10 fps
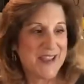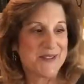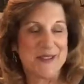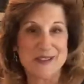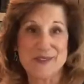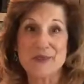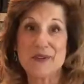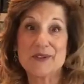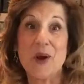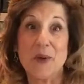This
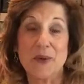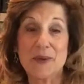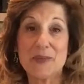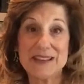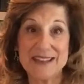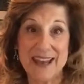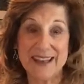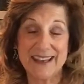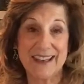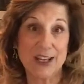one's already been set
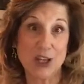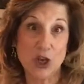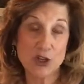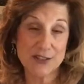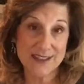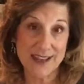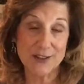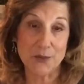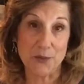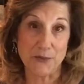
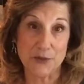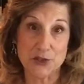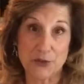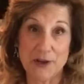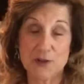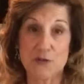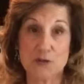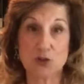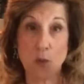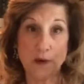in the refrigerator for
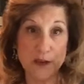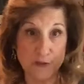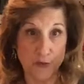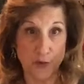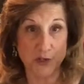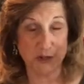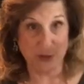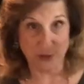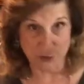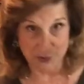24 to
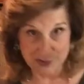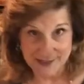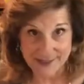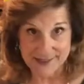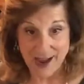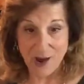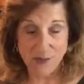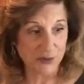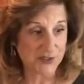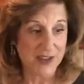36
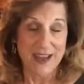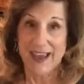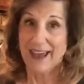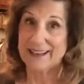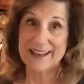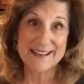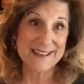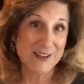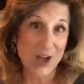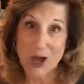hours, and it is
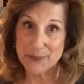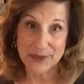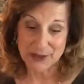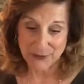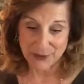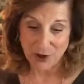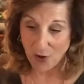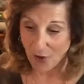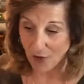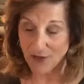not bitter at
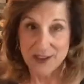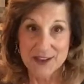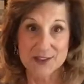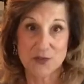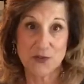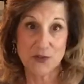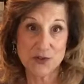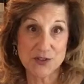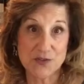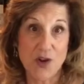all. So
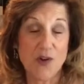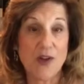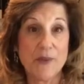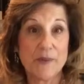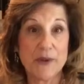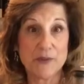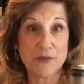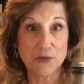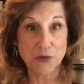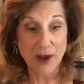first of all,
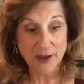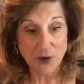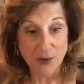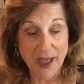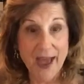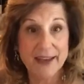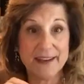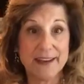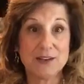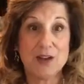before I go ahead
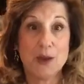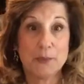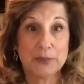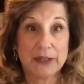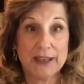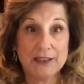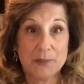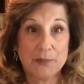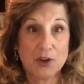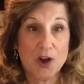and blend
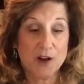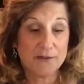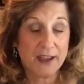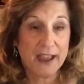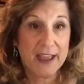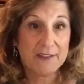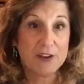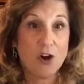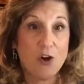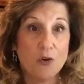up the coffee, I have it
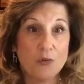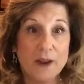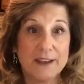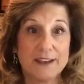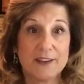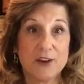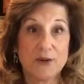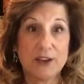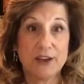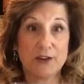all ready to
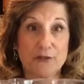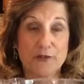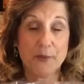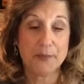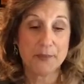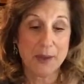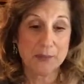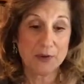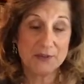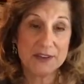go here from my
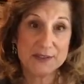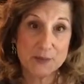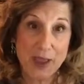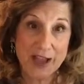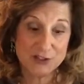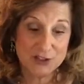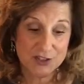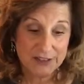previous batch.